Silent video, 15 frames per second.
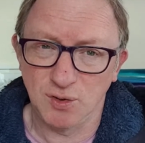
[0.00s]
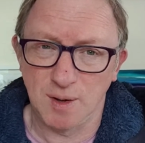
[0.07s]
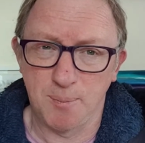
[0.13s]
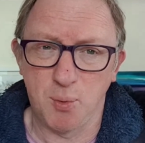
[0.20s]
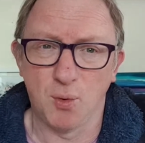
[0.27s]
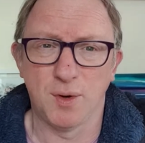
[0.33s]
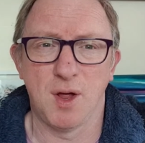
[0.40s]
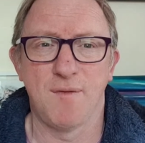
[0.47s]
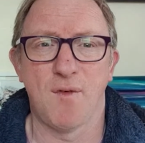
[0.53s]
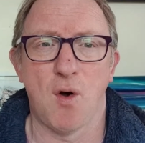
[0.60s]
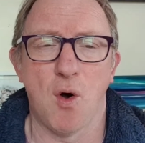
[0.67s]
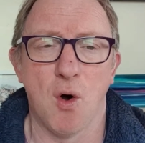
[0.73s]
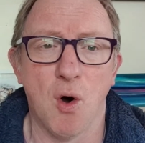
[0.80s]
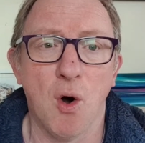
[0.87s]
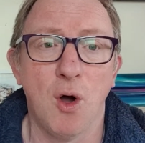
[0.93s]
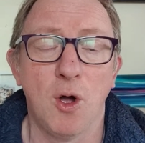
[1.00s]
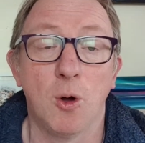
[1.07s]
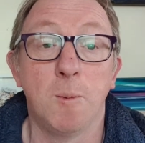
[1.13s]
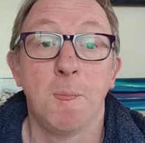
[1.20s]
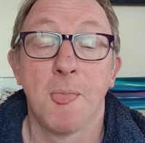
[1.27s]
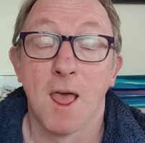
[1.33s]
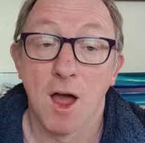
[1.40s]
They poured over
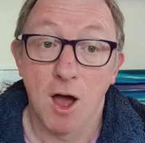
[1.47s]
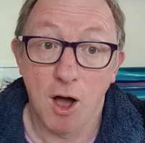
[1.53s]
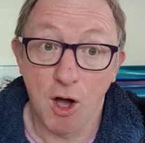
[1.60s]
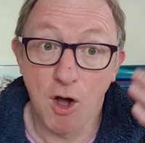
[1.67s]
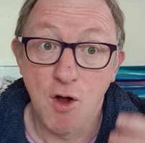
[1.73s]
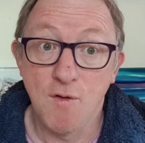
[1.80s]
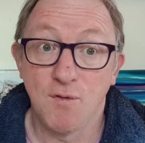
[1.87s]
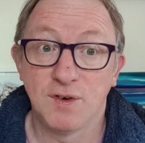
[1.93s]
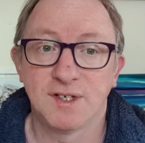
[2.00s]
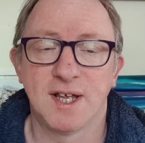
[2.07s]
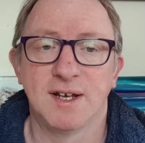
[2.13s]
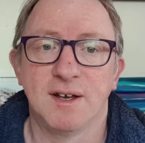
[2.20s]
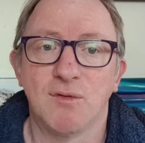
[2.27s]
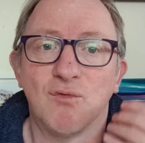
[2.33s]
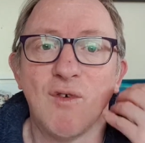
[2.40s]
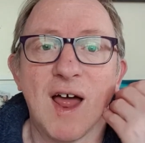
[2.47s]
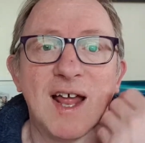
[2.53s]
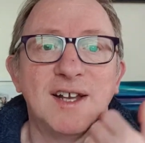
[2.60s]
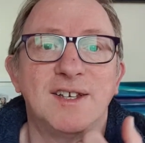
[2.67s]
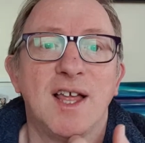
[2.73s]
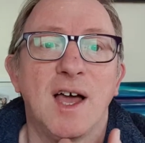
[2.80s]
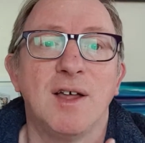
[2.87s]
oil over his head, and it
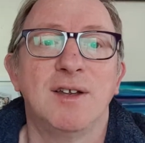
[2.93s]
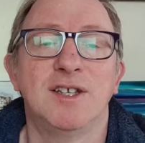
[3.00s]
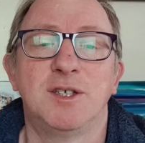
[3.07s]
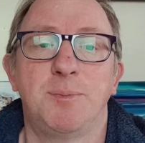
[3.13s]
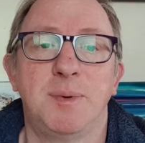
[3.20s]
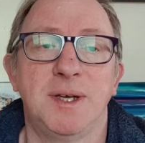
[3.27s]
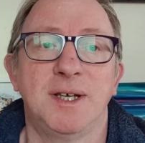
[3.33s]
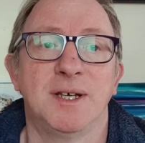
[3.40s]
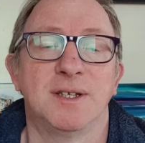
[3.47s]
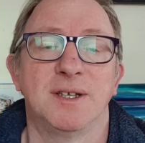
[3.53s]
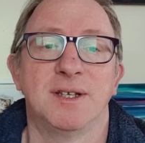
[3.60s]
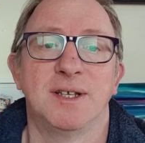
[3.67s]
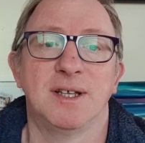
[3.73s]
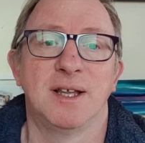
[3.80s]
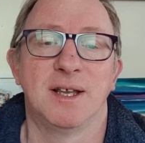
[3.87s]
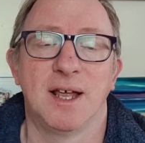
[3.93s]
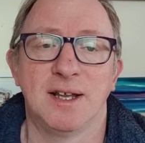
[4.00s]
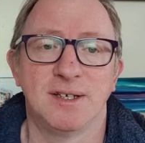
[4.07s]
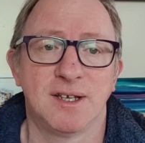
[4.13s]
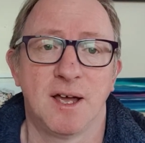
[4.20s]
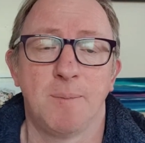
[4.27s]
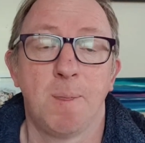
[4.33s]
ran down his beard.
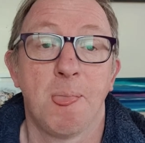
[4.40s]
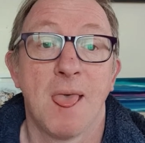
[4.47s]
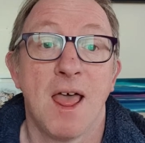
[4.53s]
And